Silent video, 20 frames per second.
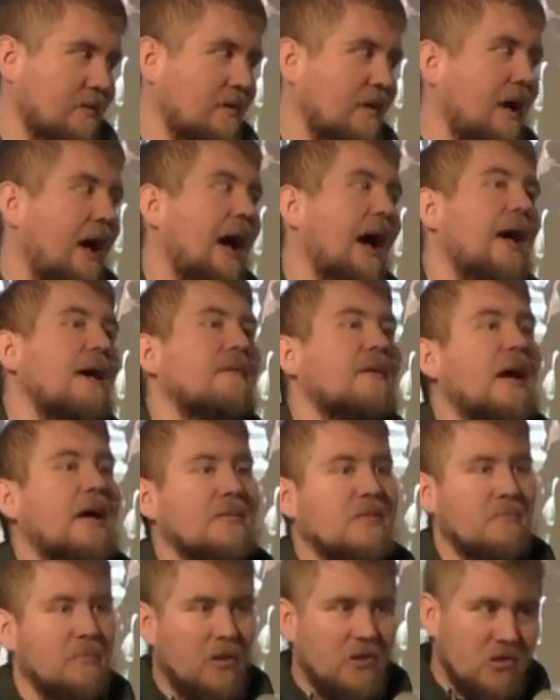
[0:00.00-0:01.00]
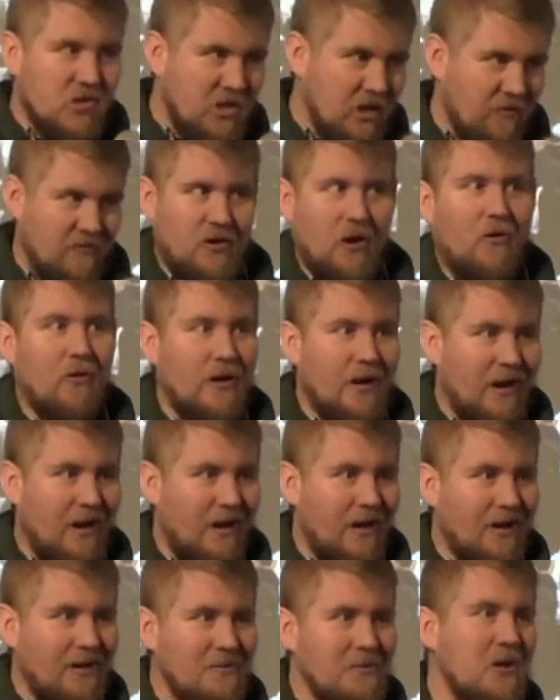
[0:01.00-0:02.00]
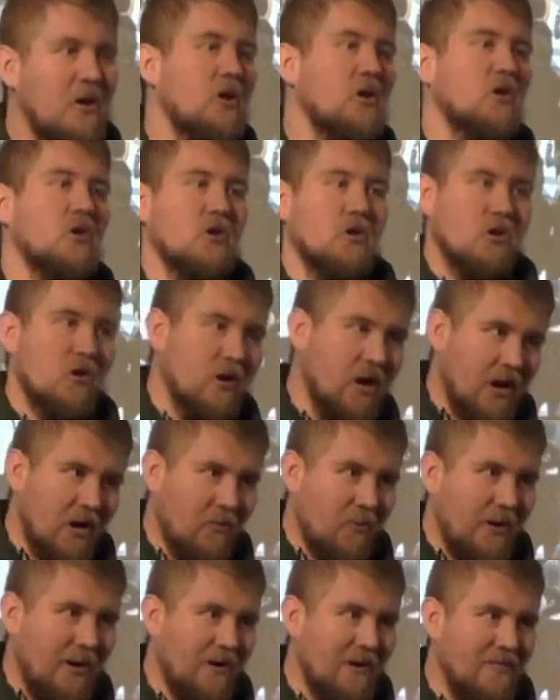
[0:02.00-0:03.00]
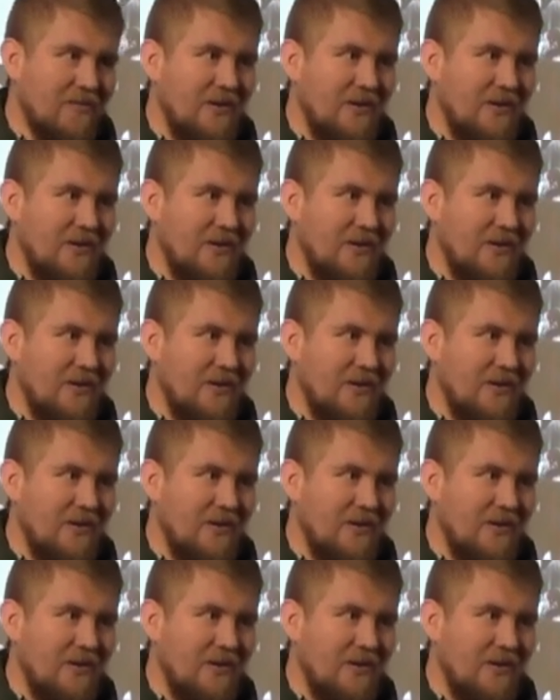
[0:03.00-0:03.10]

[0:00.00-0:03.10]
I've got some other stuff going on. You're not aware of